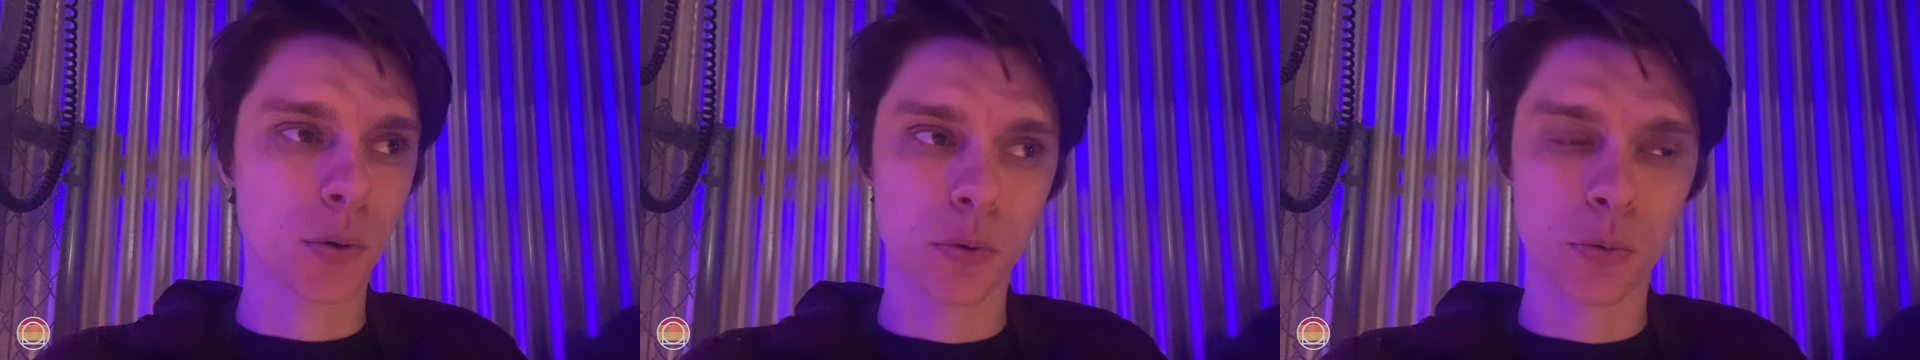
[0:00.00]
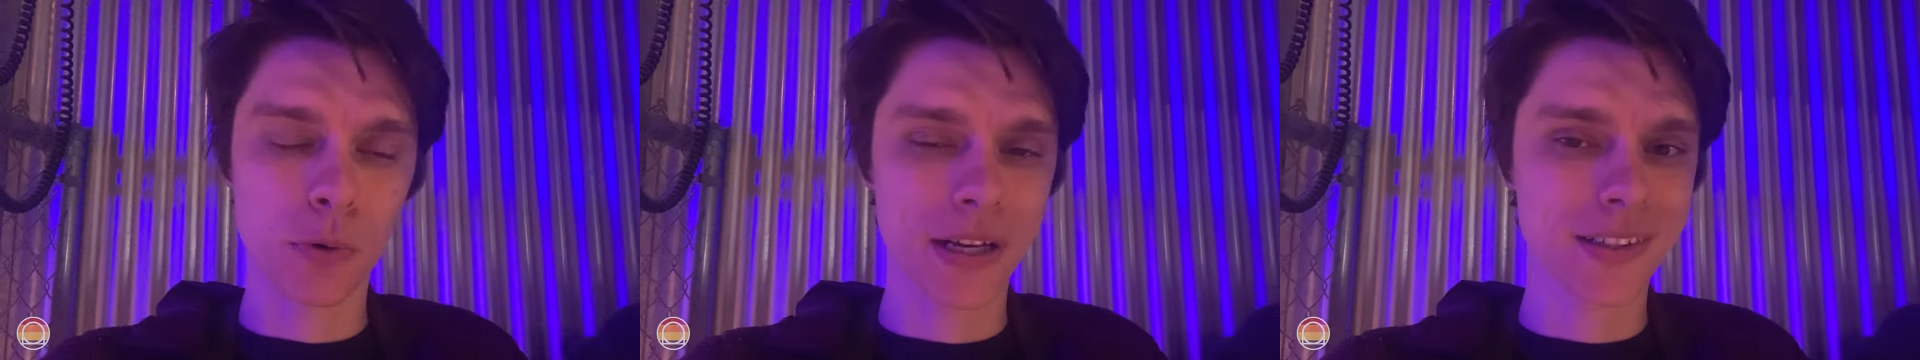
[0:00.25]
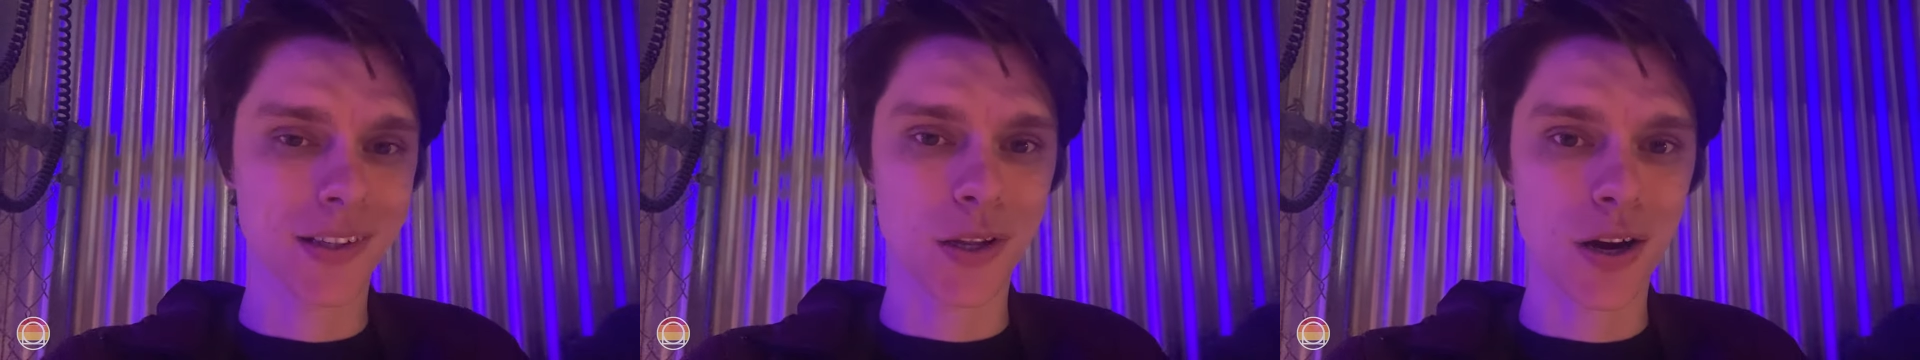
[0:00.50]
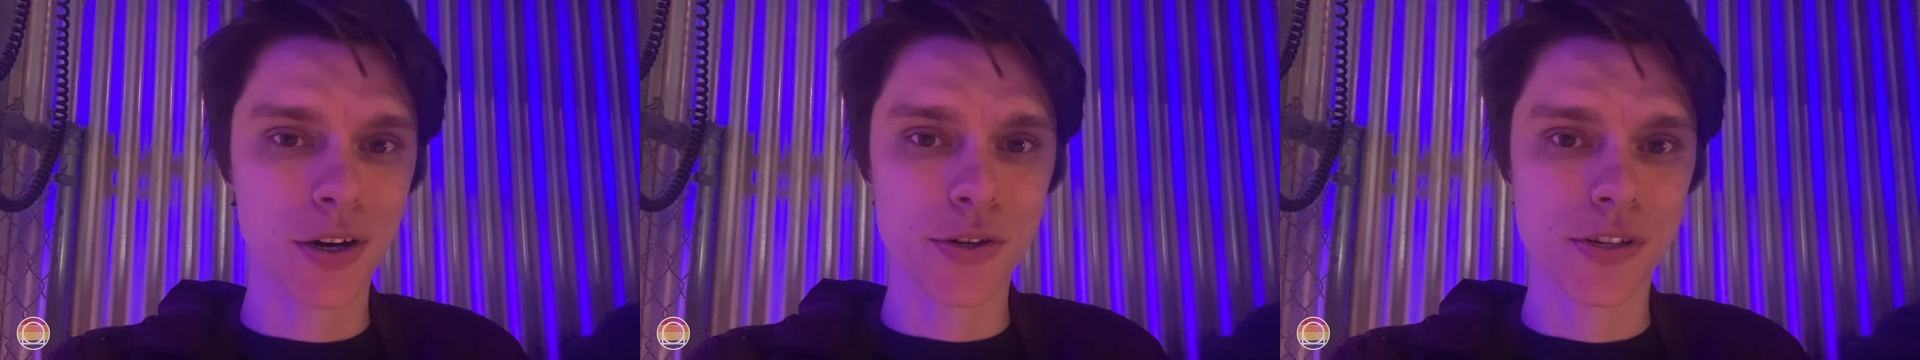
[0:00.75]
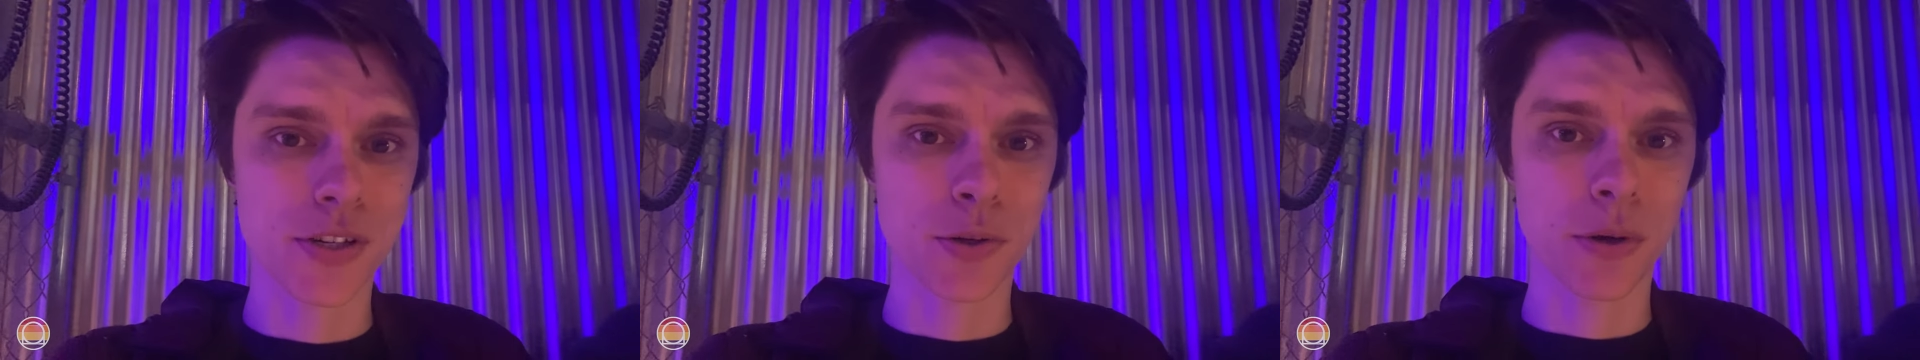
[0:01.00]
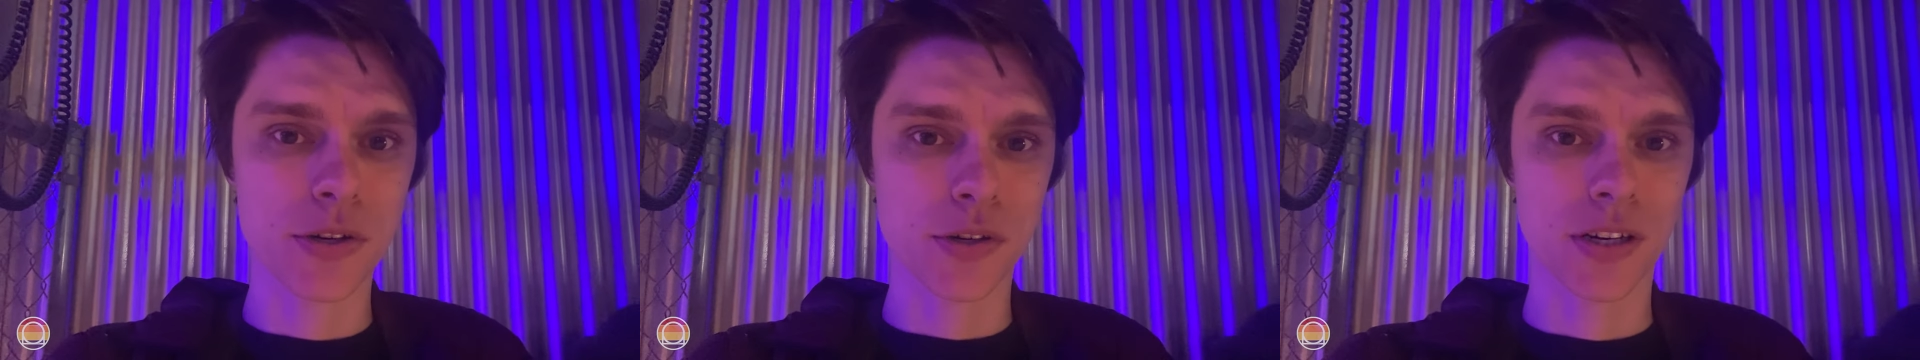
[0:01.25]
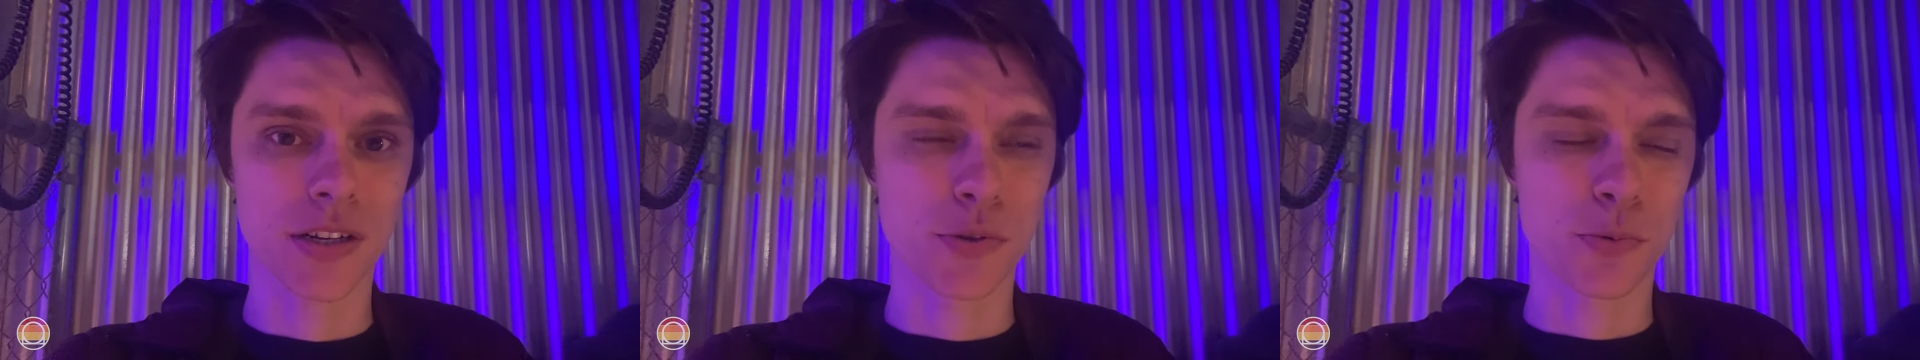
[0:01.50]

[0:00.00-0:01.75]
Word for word: whole rental locker situation is